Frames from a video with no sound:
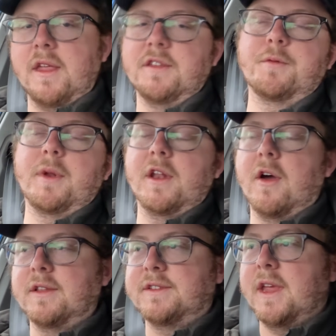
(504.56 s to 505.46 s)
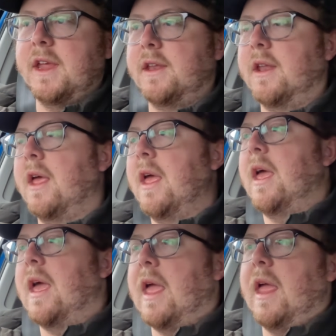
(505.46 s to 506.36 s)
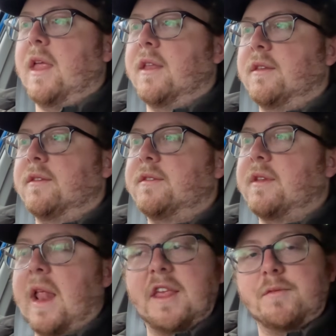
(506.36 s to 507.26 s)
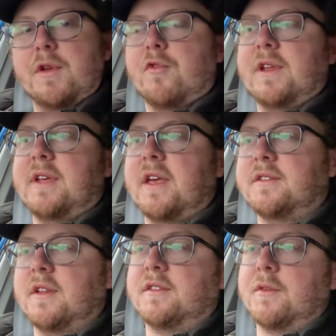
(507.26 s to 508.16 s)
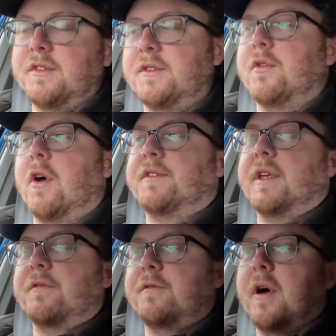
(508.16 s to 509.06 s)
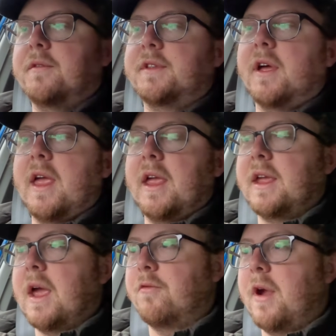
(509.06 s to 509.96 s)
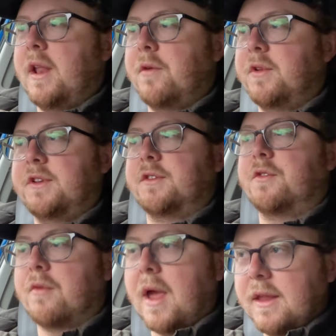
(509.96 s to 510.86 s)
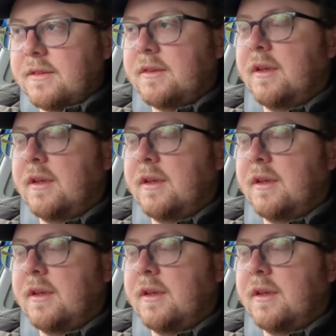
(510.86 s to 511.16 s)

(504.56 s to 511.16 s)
in 2019, and it hasn't been retested, so it still holds that 5-star ANCAP rating, which is great.